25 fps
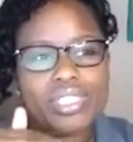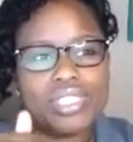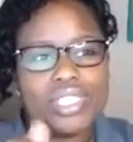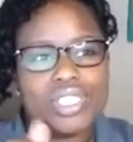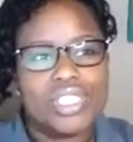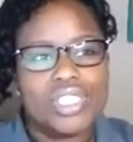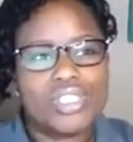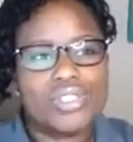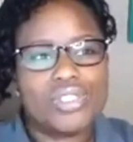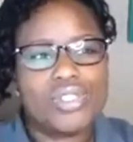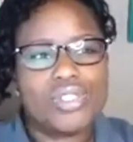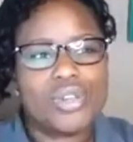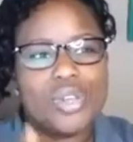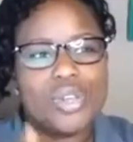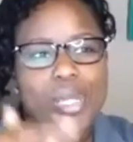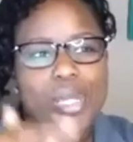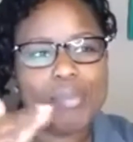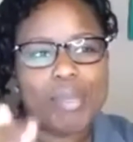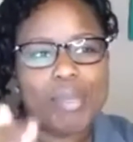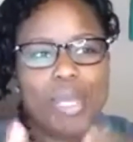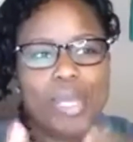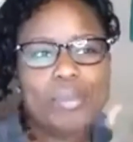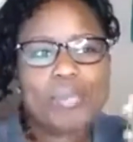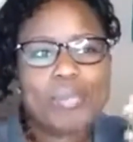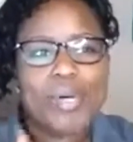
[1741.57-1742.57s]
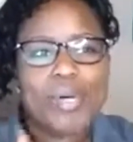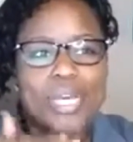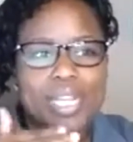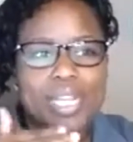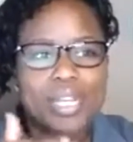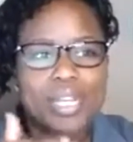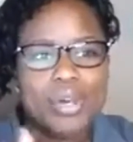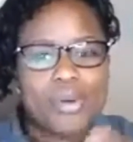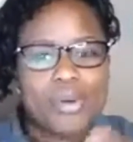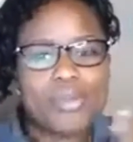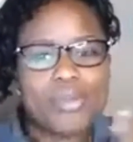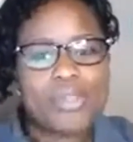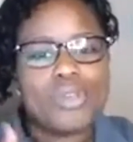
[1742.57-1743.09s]
because they make money
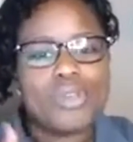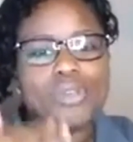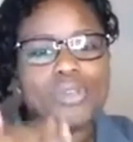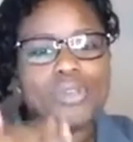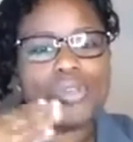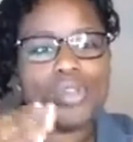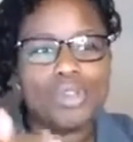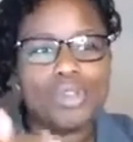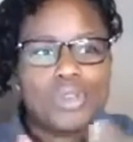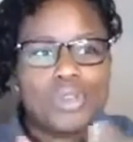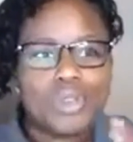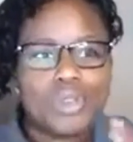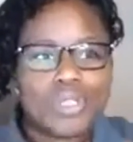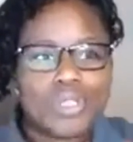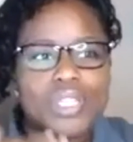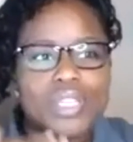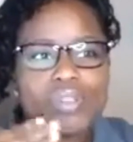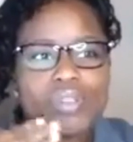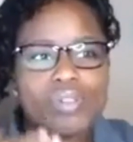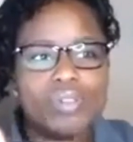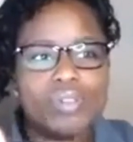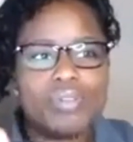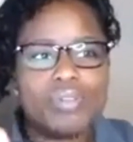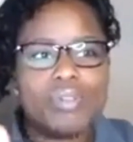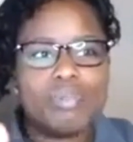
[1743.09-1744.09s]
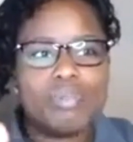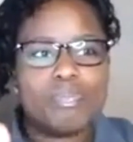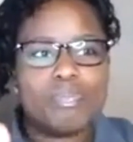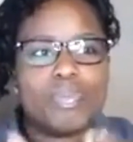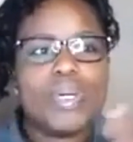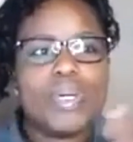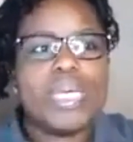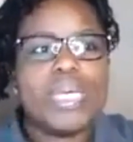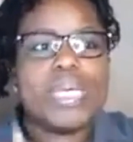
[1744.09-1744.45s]
on you putting